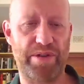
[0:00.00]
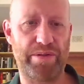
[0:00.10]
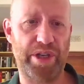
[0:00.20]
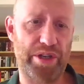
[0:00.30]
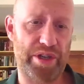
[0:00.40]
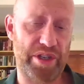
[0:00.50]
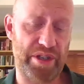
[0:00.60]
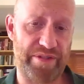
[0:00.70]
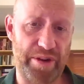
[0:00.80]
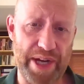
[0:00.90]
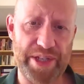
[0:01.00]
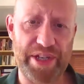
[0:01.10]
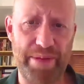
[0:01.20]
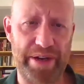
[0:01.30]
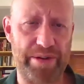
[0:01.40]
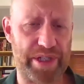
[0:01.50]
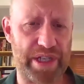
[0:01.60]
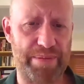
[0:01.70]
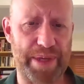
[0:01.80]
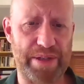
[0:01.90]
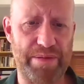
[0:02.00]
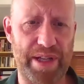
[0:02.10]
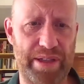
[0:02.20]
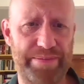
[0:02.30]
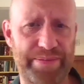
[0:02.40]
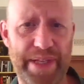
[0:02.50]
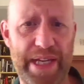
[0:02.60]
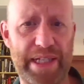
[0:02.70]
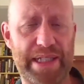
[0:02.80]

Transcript: And you can do fluorescent microscopy as well. Next.